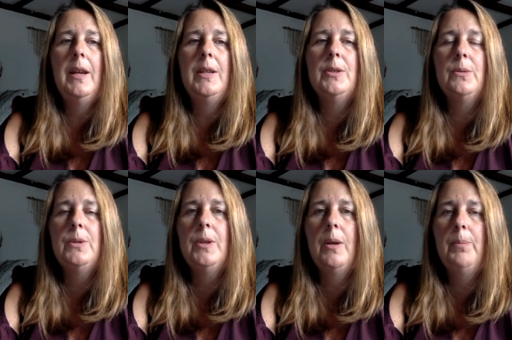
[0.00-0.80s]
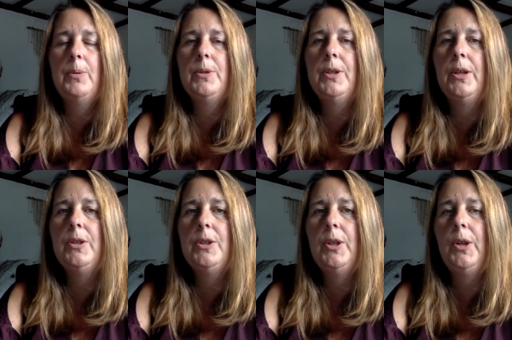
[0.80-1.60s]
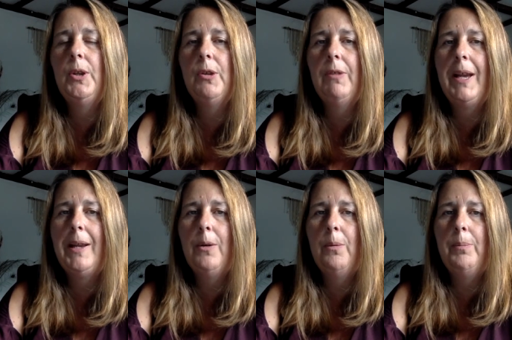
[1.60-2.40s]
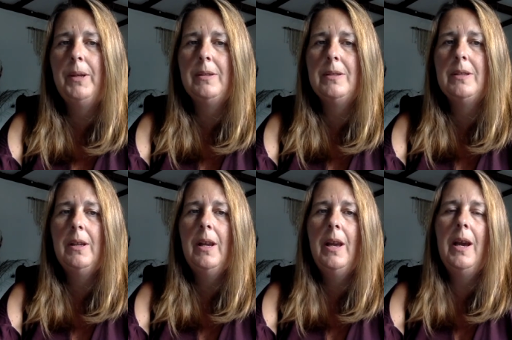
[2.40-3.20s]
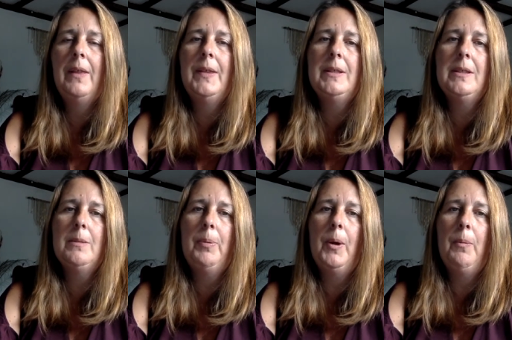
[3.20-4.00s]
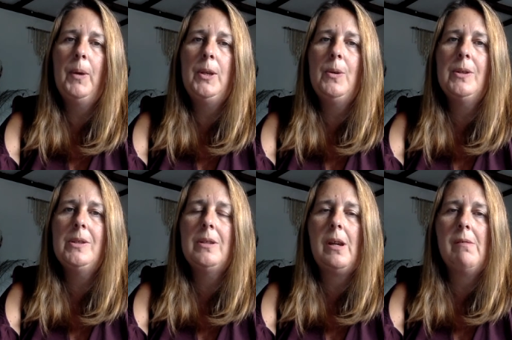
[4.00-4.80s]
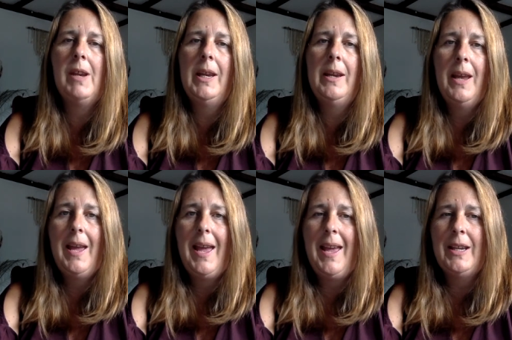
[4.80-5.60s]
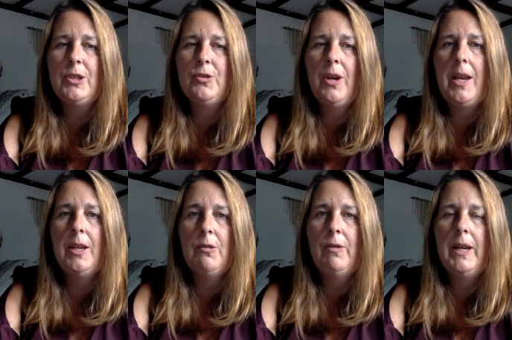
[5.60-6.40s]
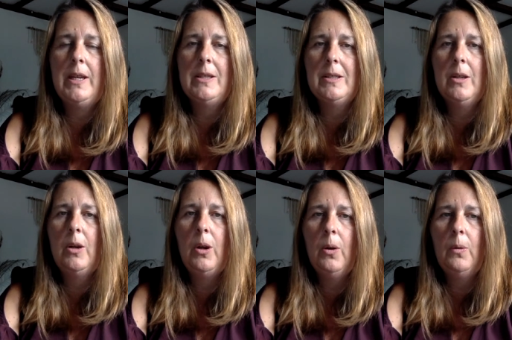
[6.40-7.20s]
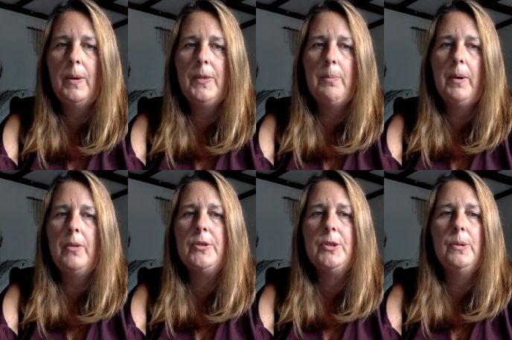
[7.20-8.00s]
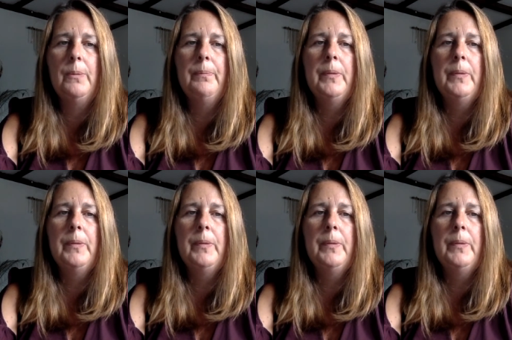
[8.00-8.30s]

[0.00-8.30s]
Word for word: It's also important to create ambience, and this is the point where you can stir in extra ingredients along with the bath salt.